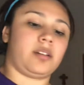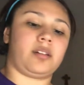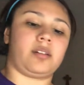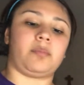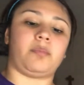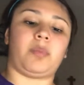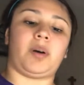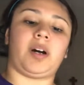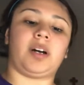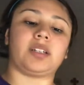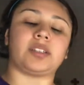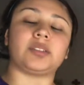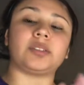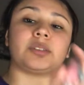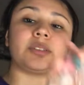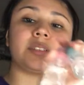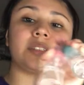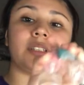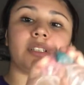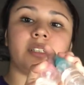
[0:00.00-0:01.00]

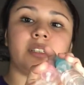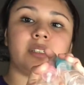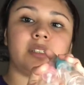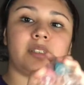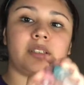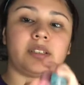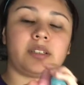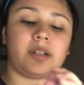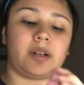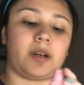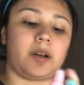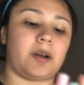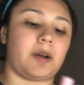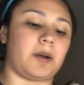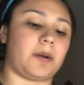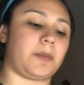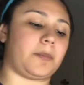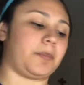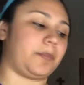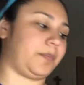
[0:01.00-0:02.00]
bottles,
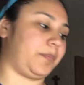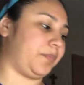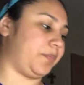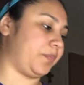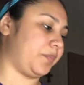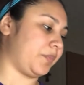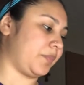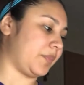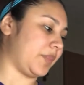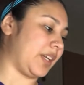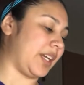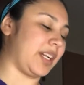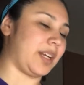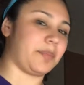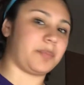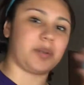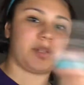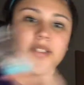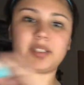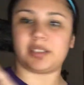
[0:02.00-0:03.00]
and I
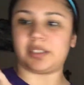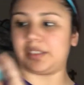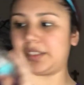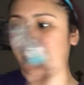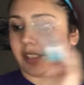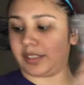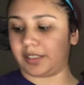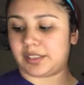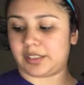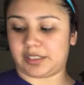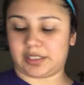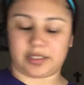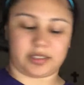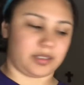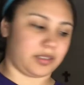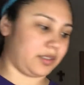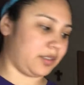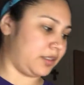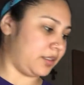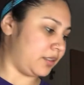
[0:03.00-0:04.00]
put
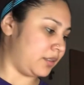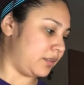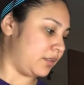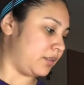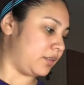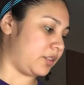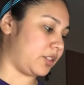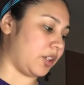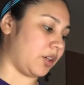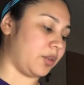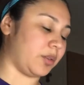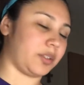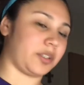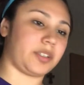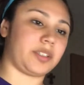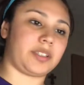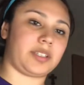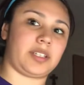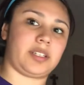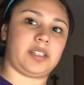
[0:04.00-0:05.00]
another
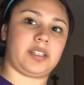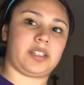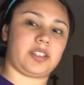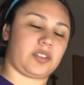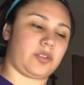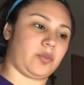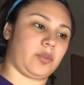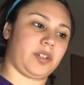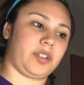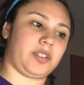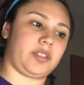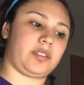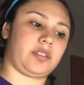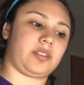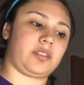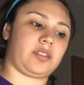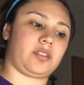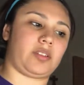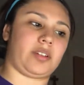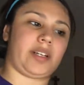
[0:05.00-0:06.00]
toner in this one,
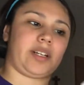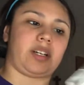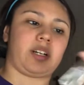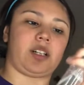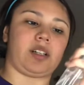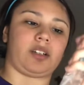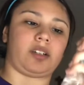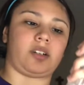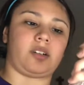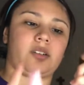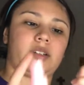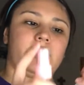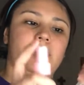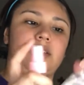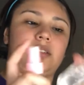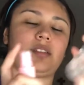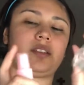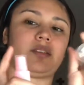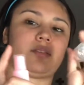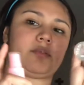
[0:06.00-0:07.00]
so I color coded,
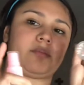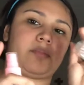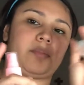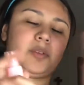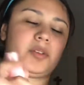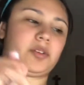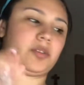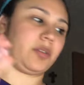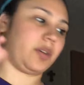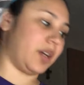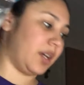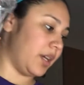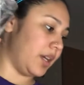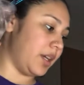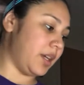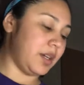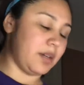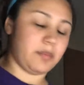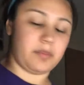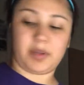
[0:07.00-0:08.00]
so this one's blue.
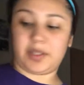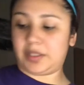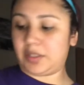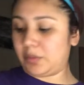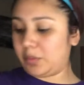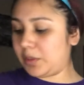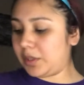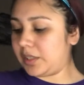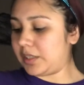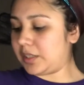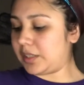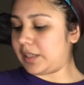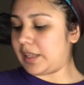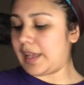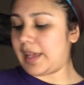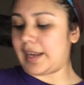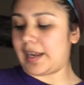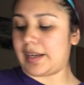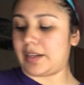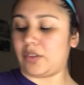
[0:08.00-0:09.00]
But the one
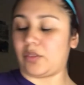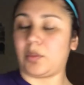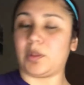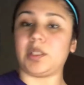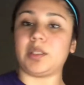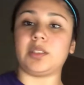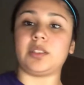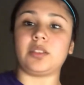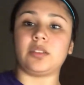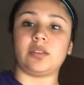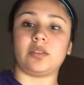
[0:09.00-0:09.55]
that I normally